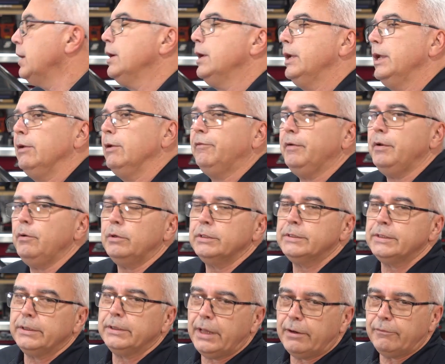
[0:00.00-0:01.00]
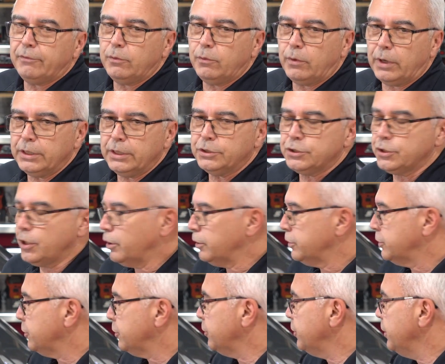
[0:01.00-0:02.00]
If it was a level 1
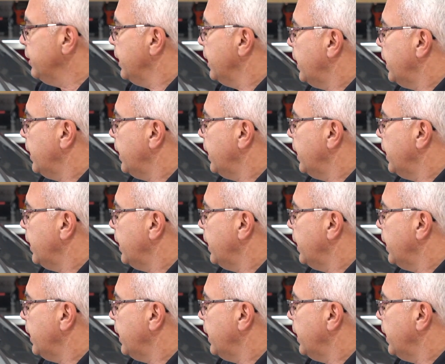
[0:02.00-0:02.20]
charger,